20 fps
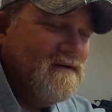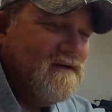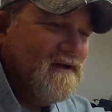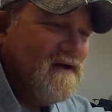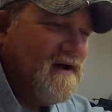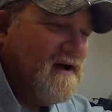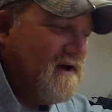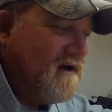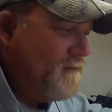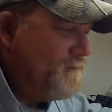
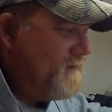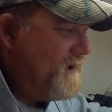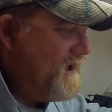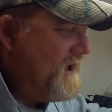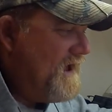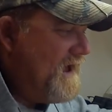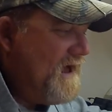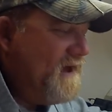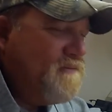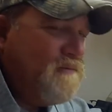I
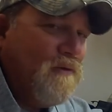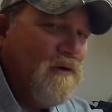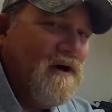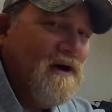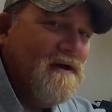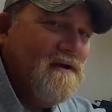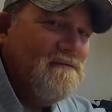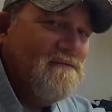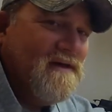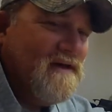had
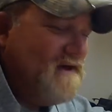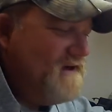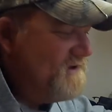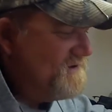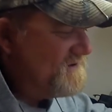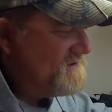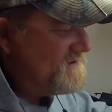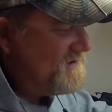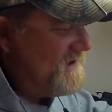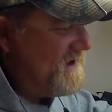one of
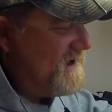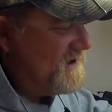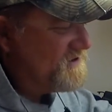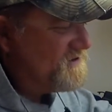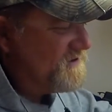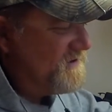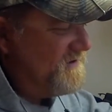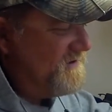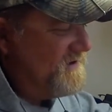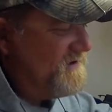these,
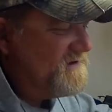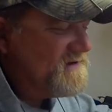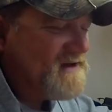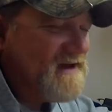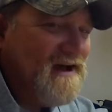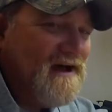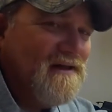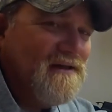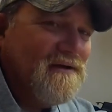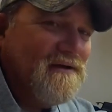actually these
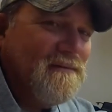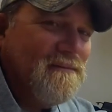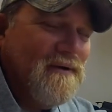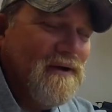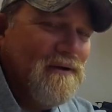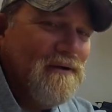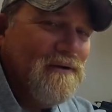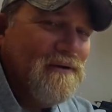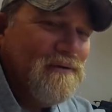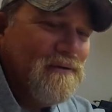color
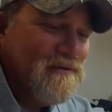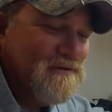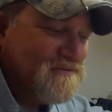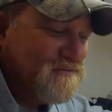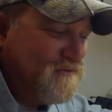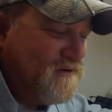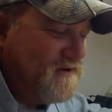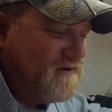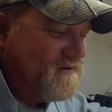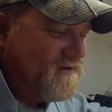MirrOlures
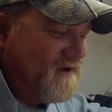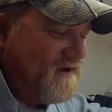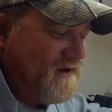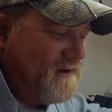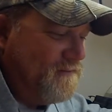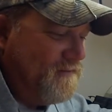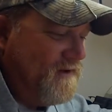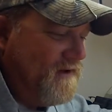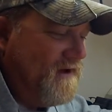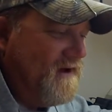one
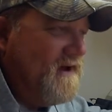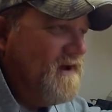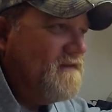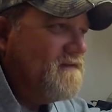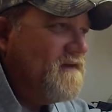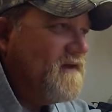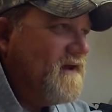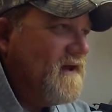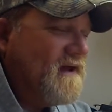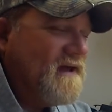time
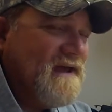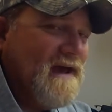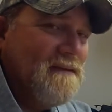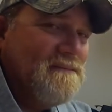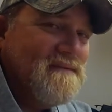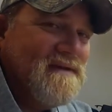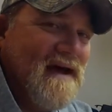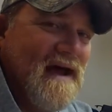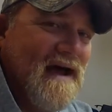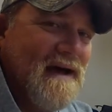that I
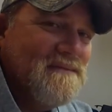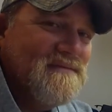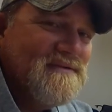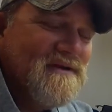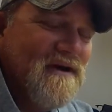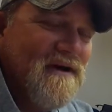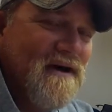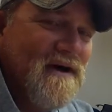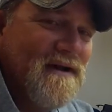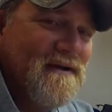kept tabs
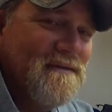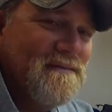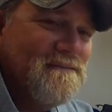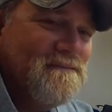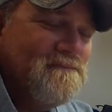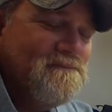on,